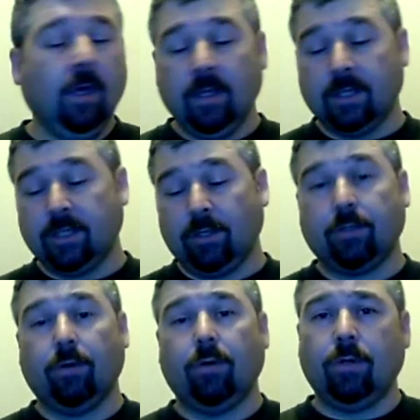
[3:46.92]
There's
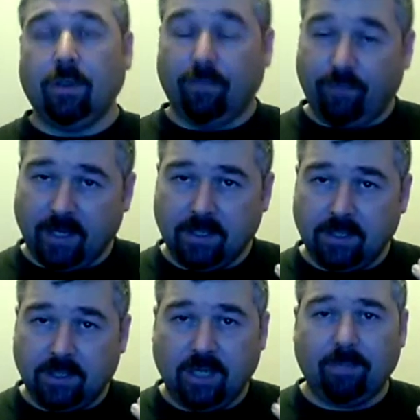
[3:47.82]
also, you'll
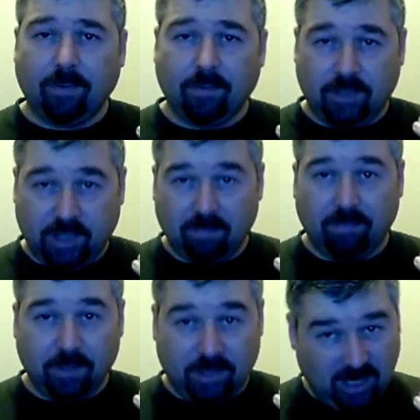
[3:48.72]
find
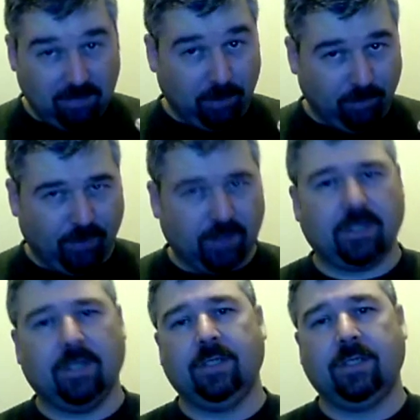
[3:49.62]
cheap
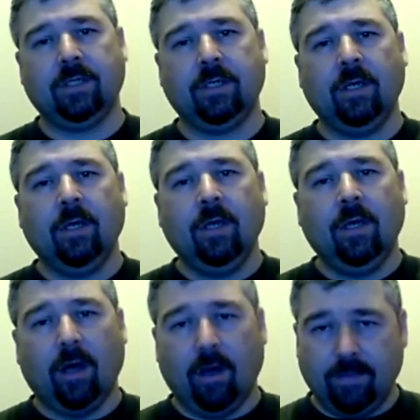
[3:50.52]
versions
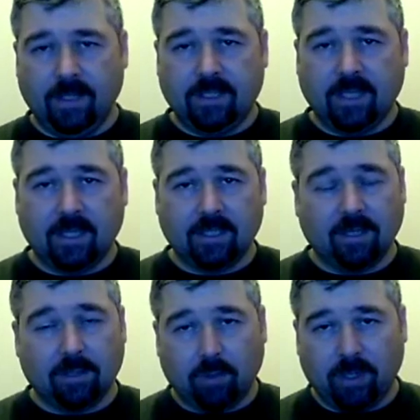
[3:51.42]
of these things,
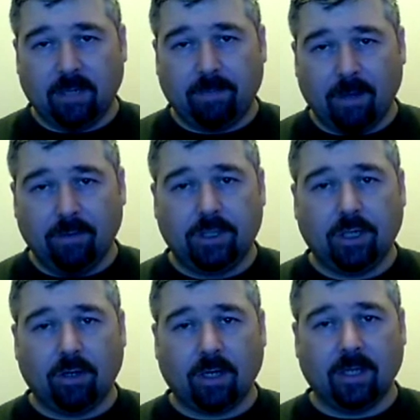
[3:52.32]
little £20
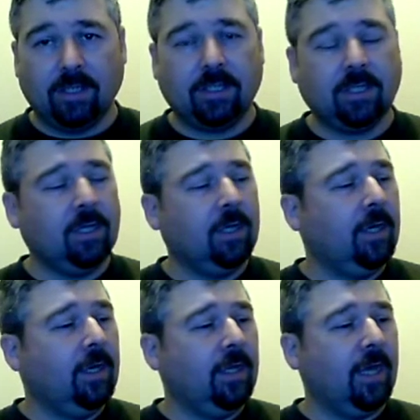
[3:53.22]
shotguns.
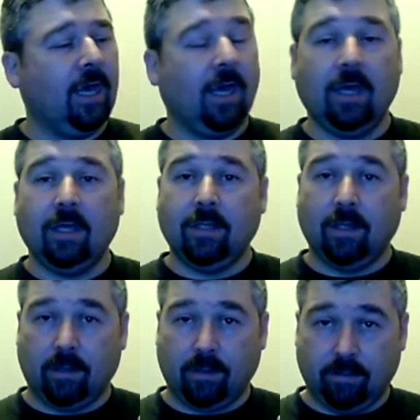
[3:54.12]

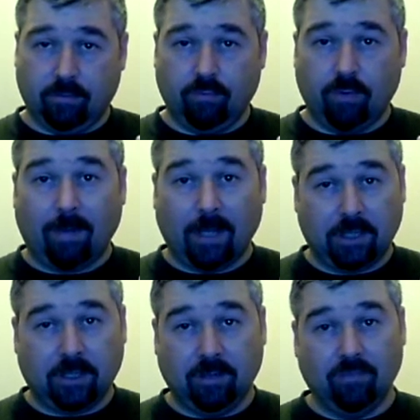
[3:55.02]
They're
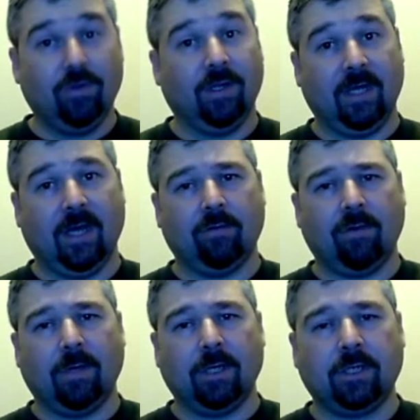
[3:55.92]
rubbish, they really are
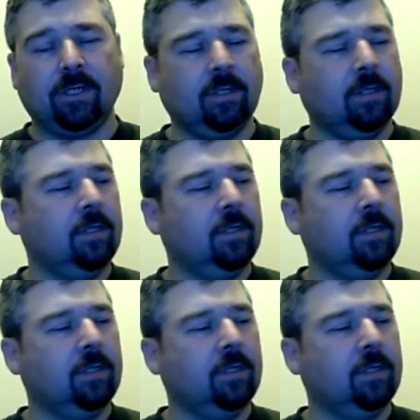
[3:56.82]
rubbish.